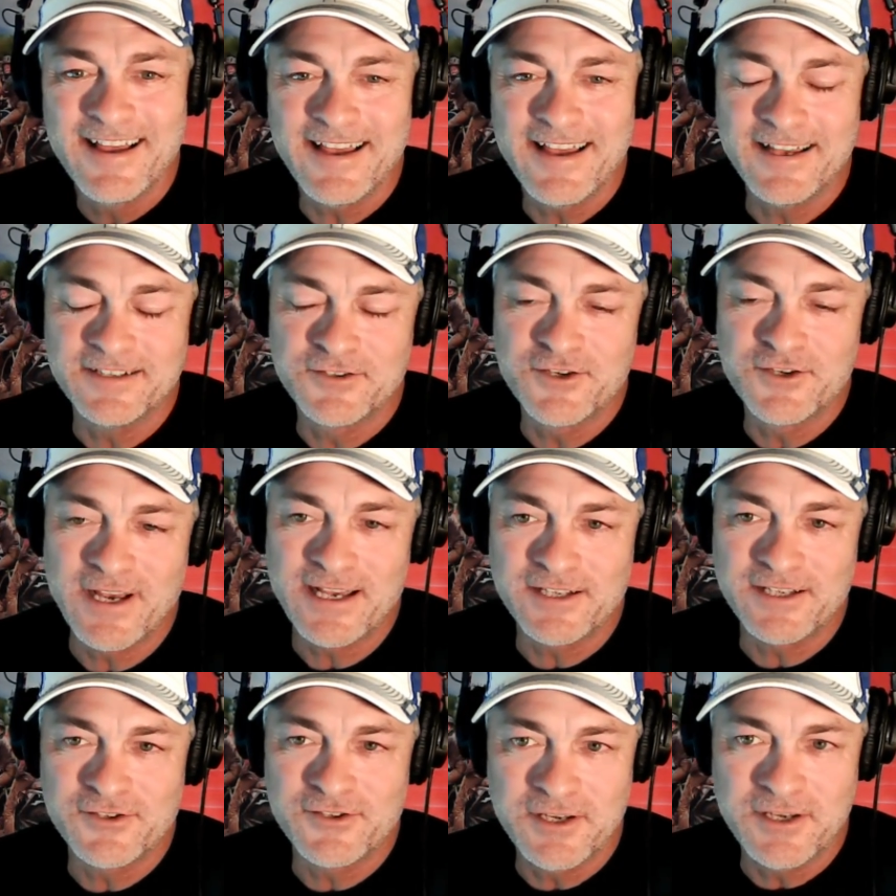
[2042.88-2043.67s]
And
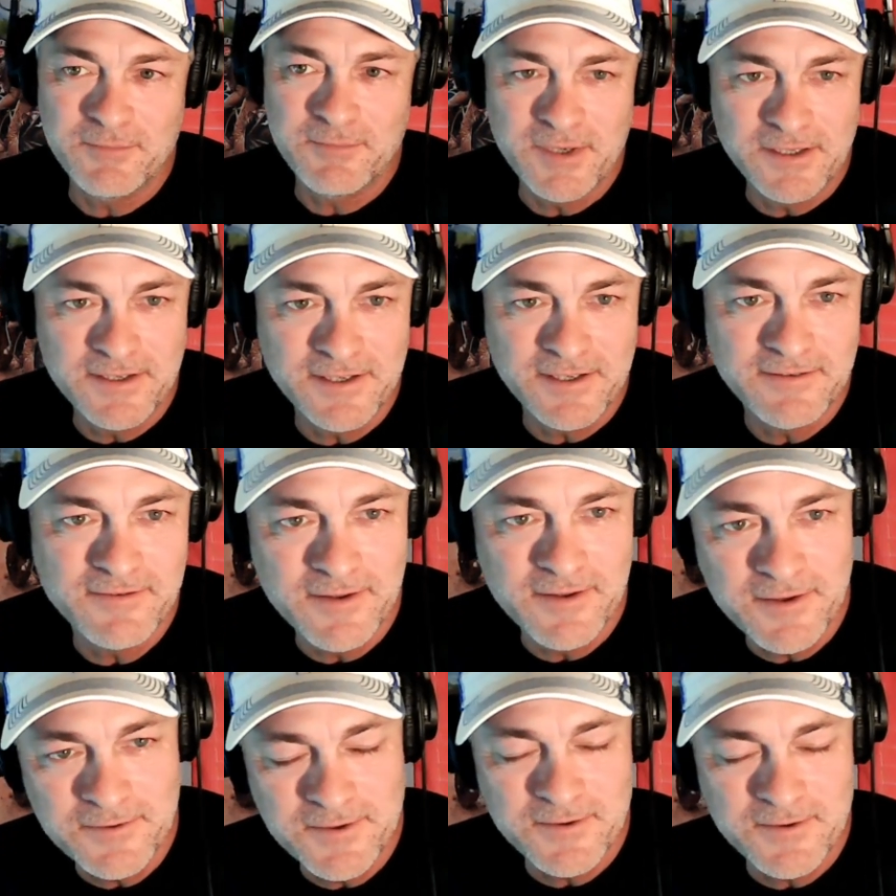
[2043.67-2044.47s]
Chat GPT,
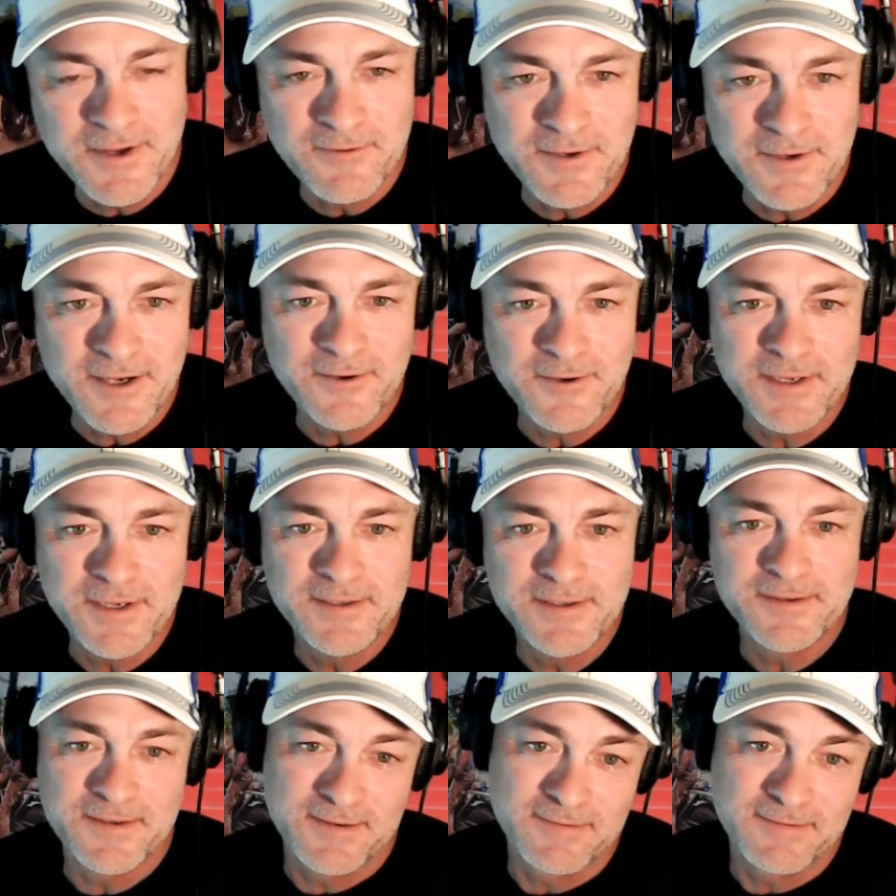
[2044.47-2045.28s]
for those who don't know,
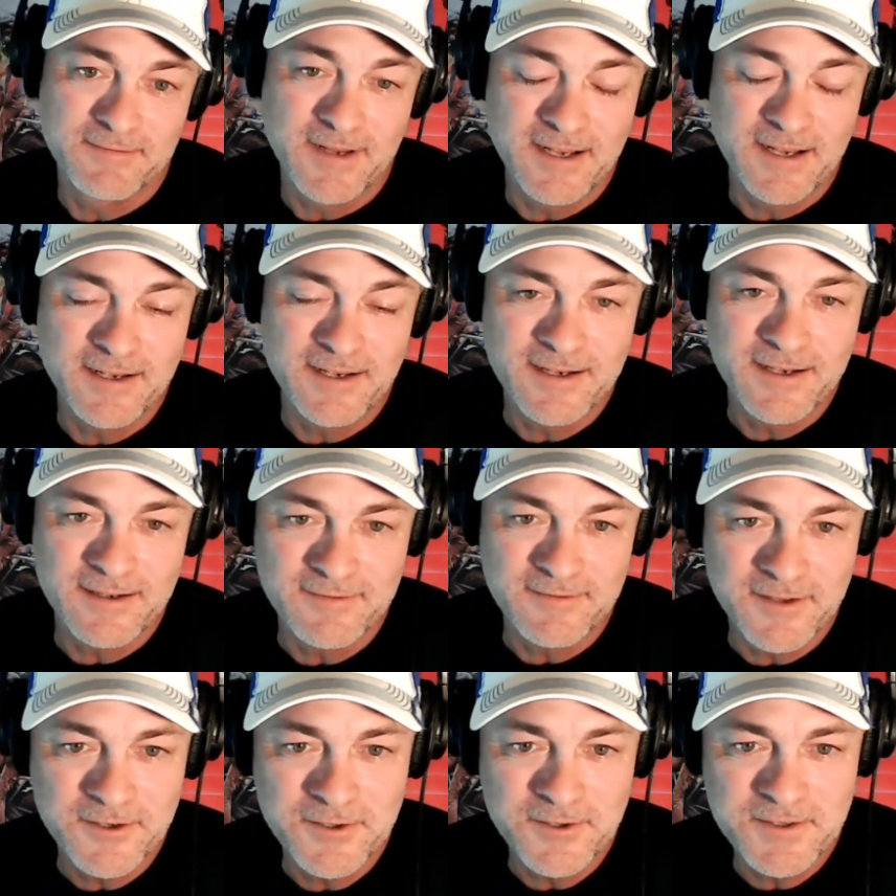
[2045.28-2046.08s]
is
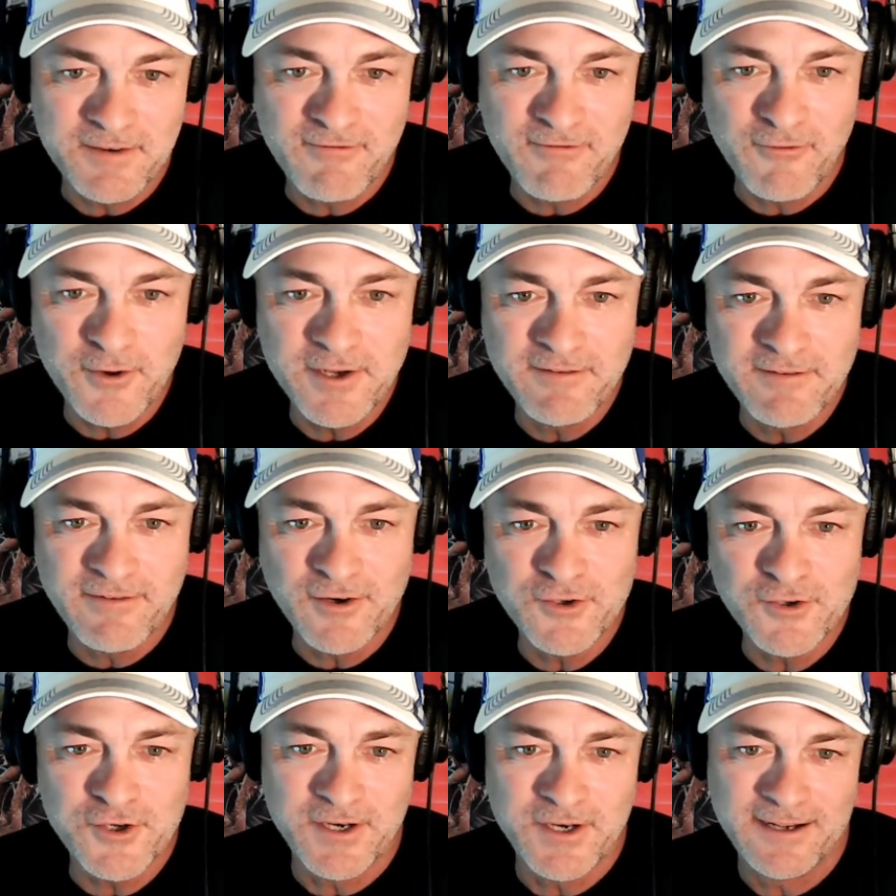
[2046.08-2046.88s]
there is a free
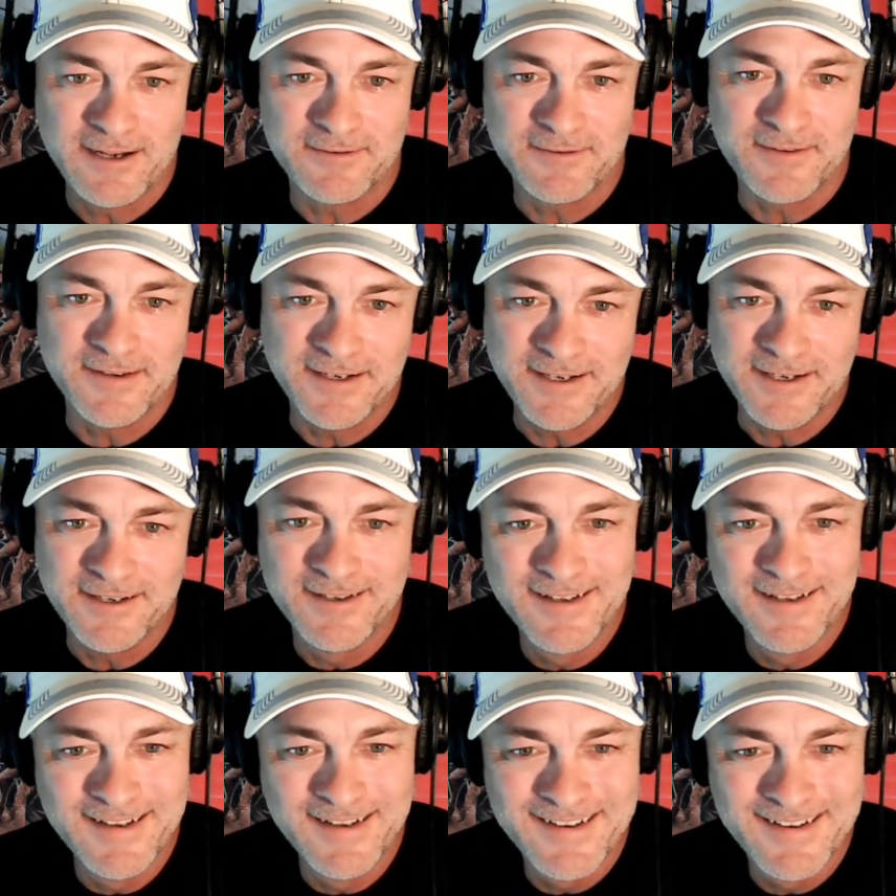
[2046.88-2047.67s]
version out there,
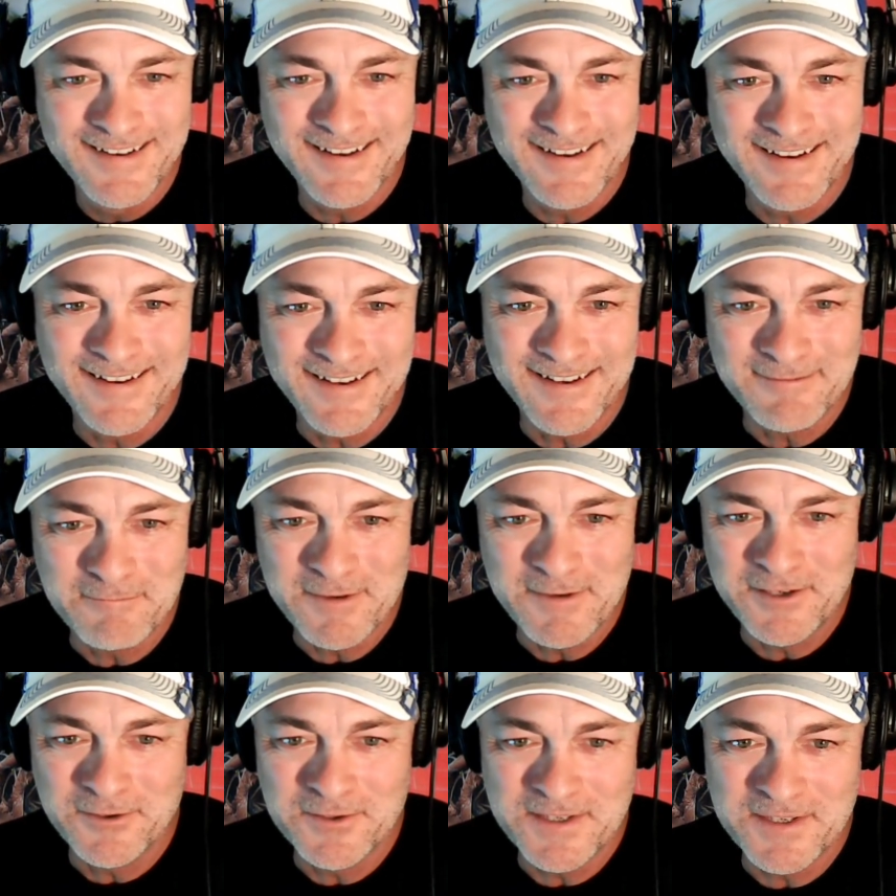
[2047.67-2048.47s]
and
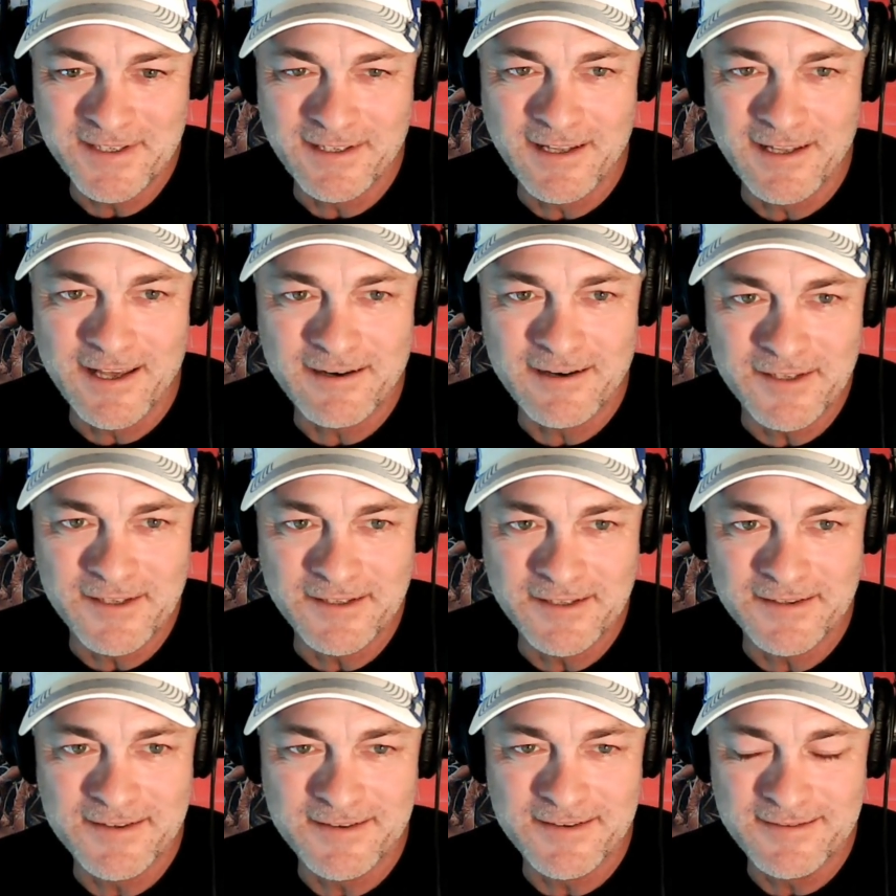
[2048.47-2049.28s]
you'll see a lot of
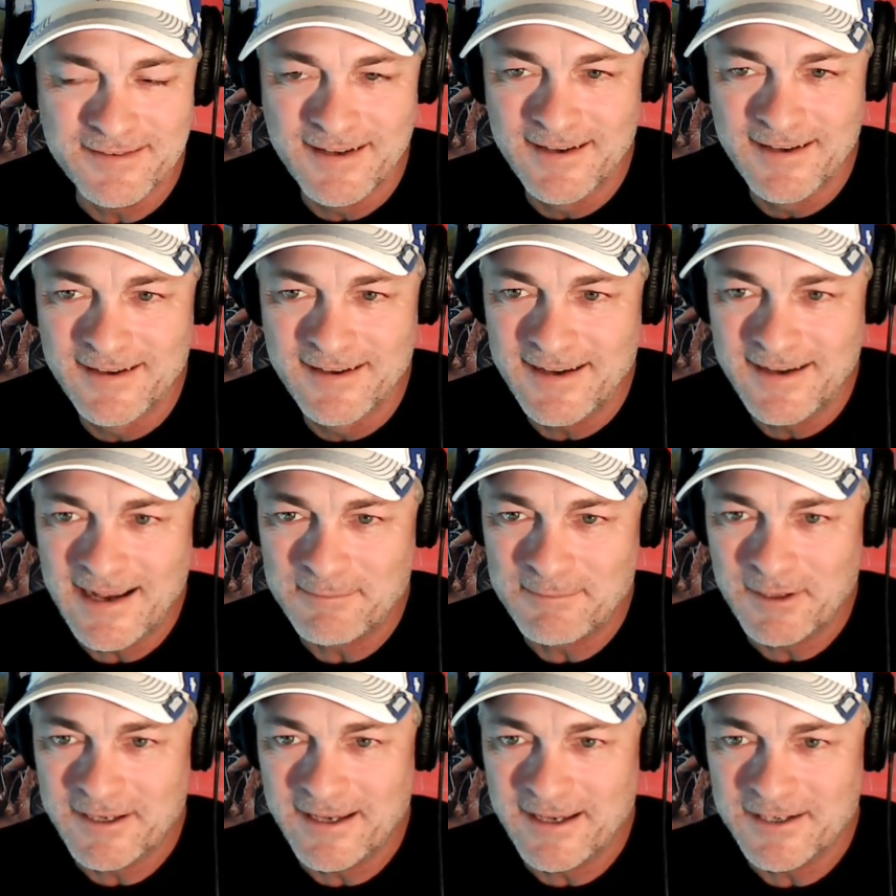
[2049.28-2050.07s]
these
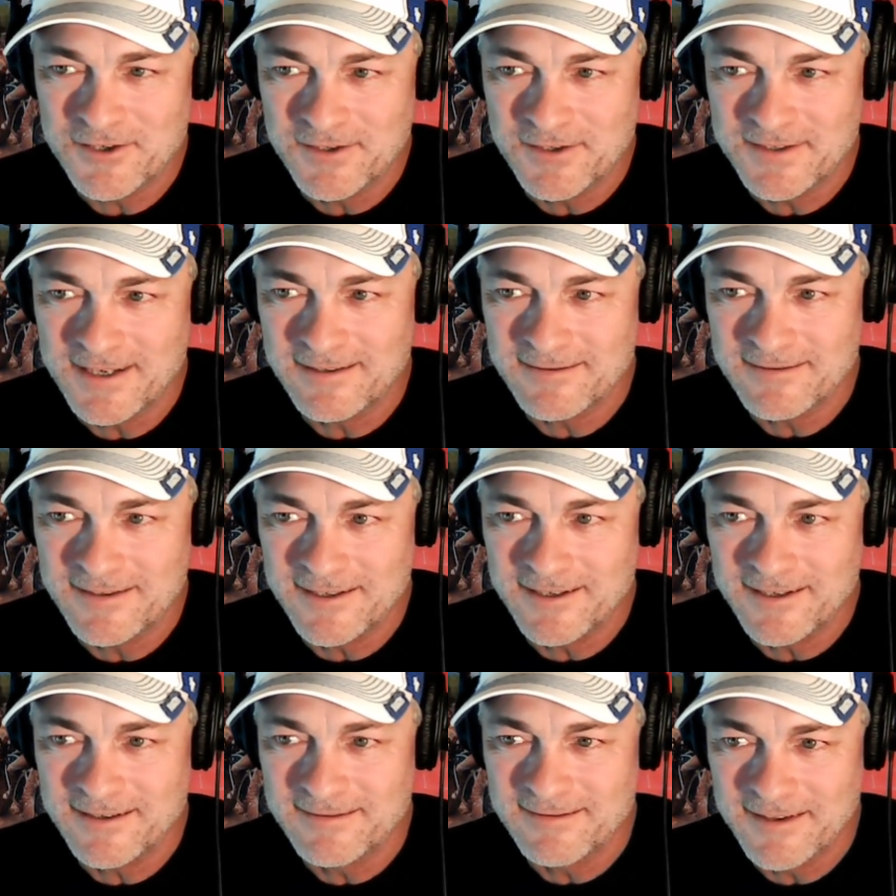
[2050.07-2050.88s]
applications out
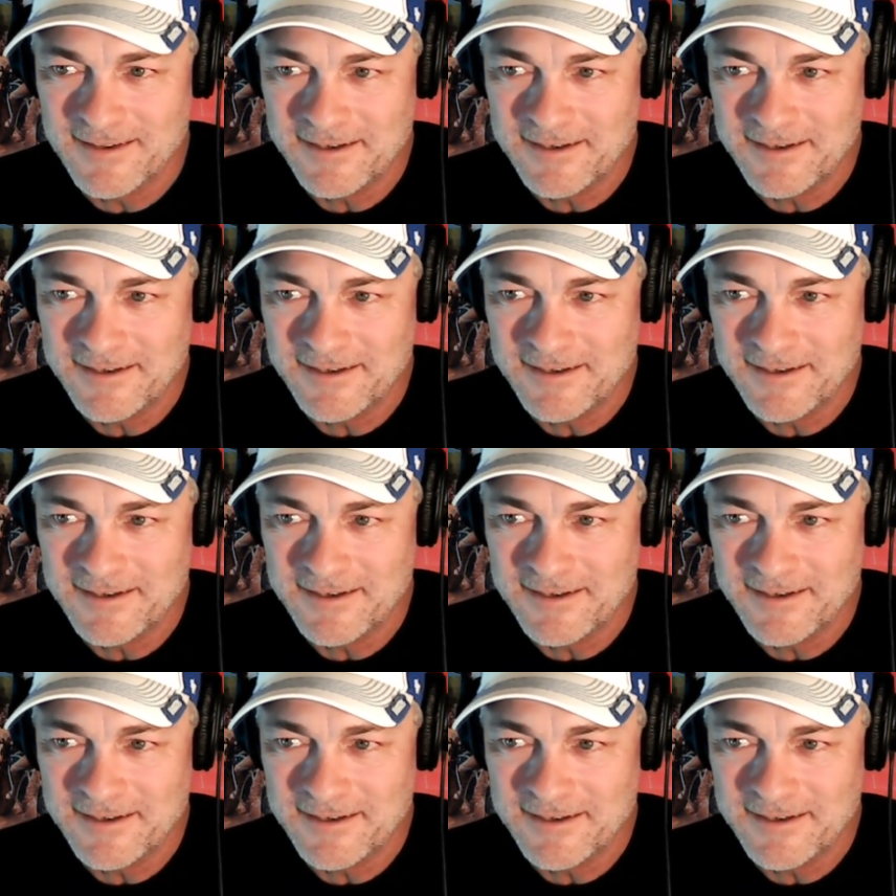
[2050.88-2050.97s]
there.